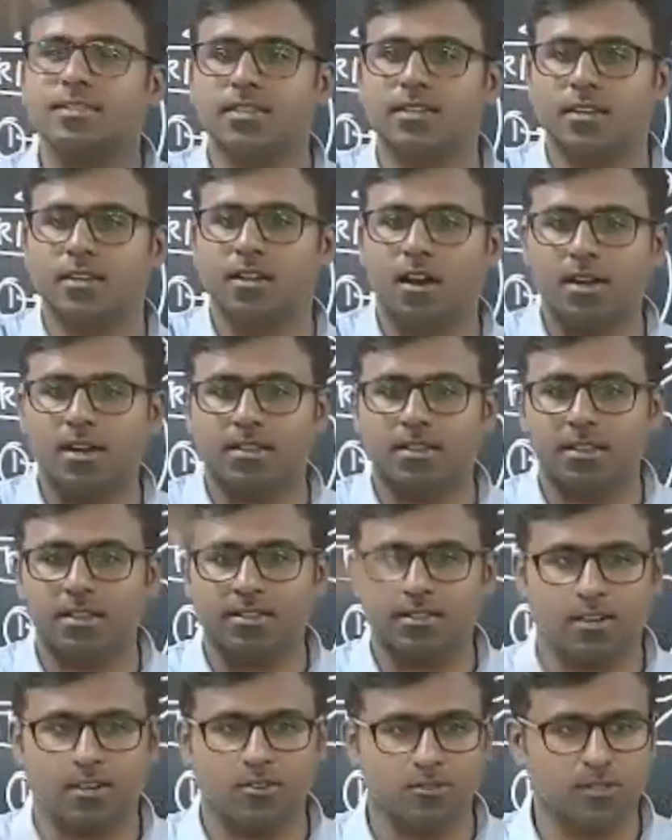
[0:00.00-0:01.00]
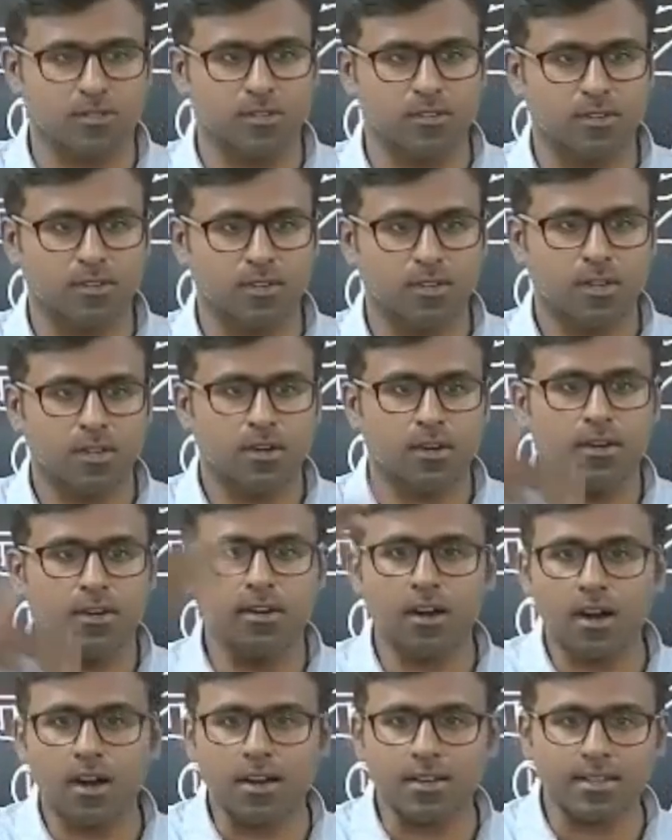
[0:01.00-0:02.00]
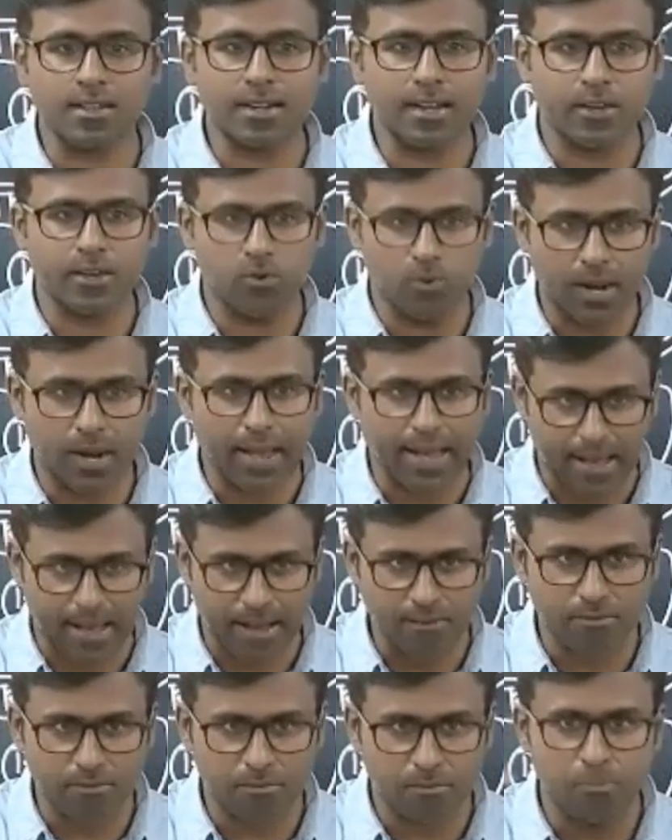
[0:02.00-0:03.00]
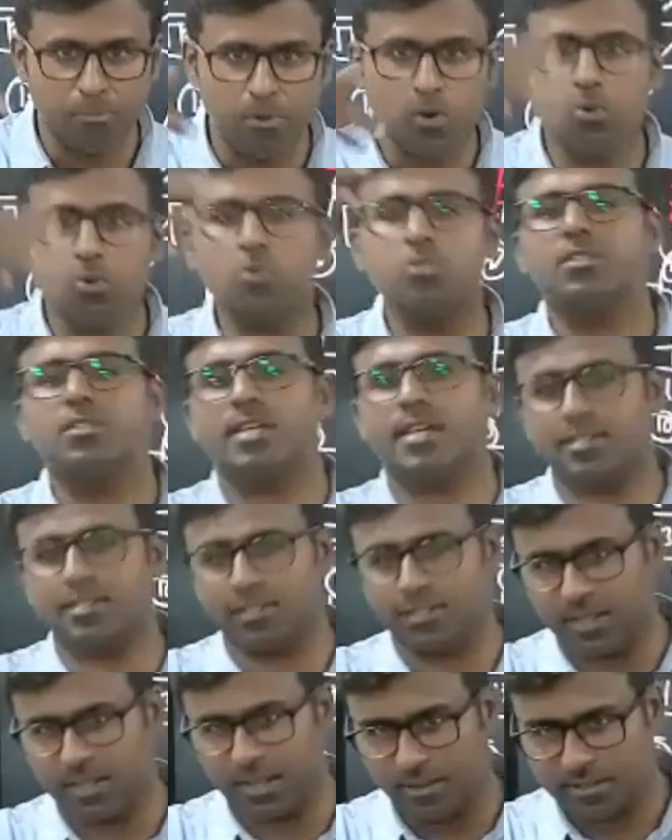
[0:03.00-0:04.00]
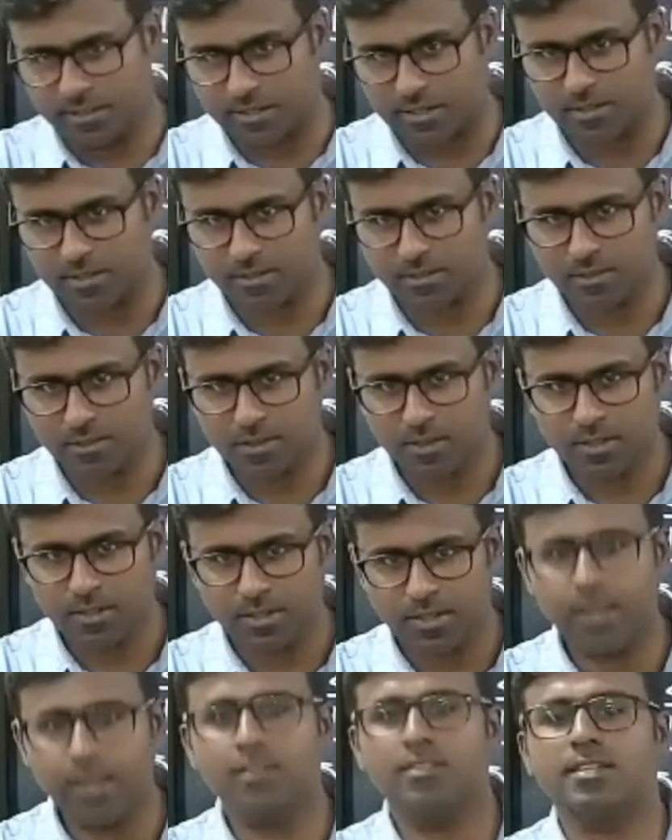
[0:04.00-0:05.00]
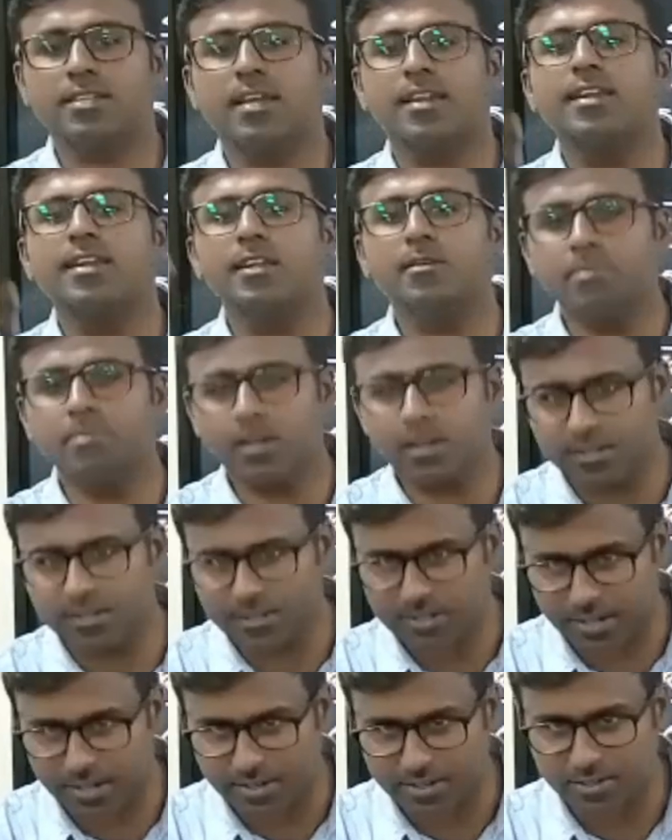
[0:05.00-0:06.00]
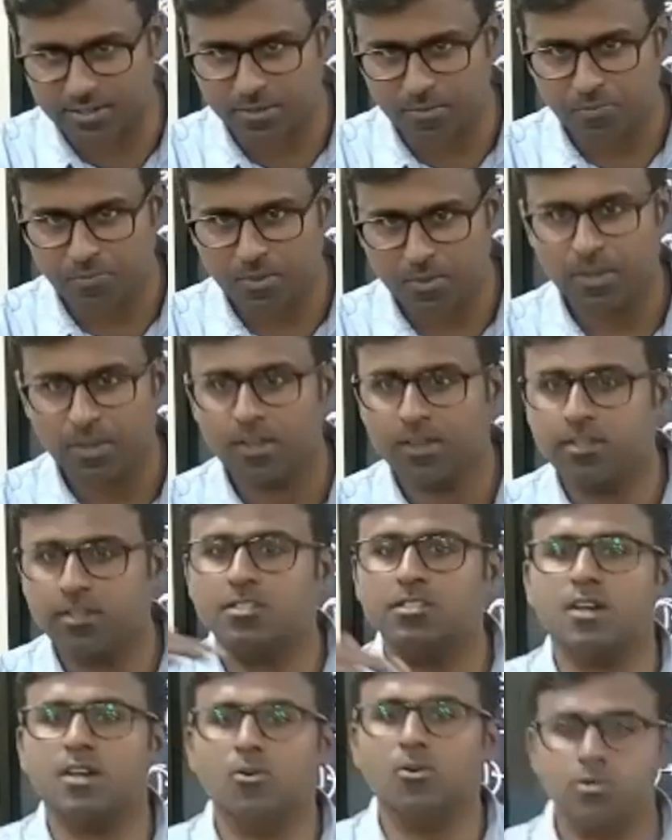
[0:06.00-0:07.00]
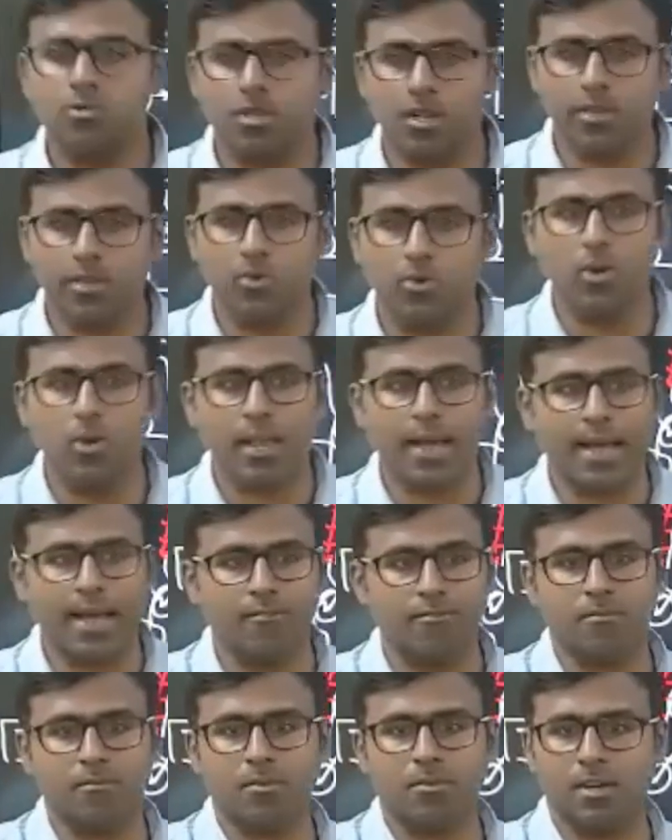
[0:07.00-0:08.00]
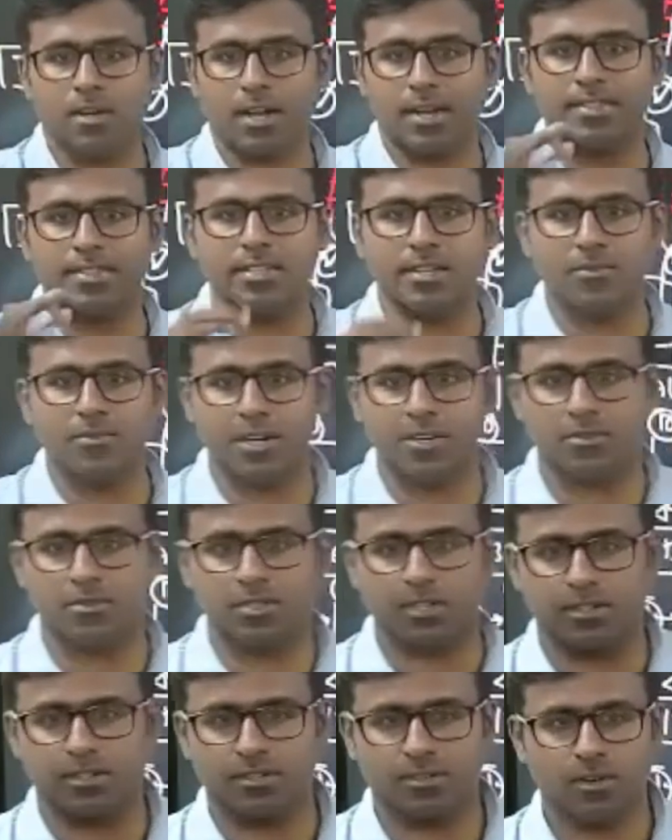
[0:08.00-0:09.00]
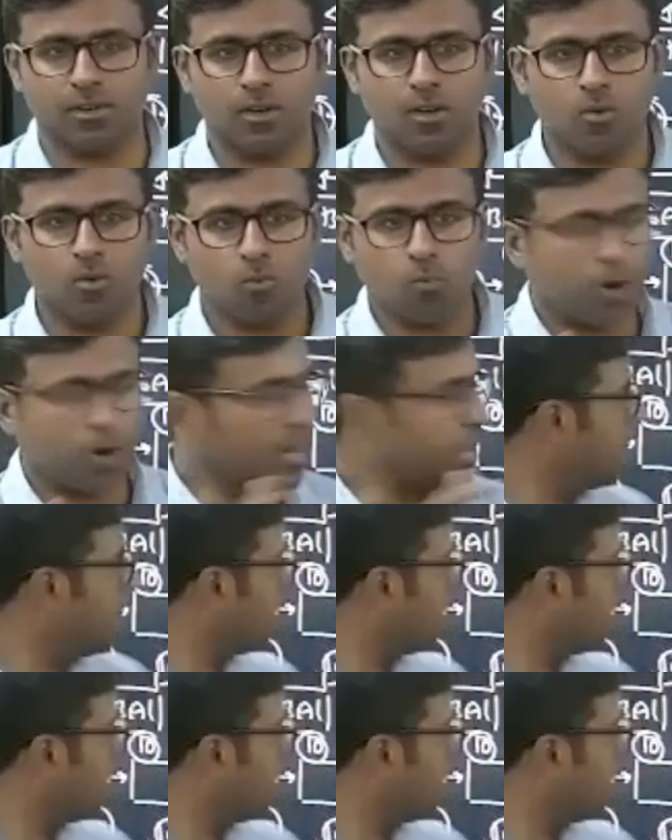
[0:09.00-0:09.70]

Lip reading: in North, South. North, like you will have blue states, they will say. They will say liberal states. South, like you will have conservative states. Why?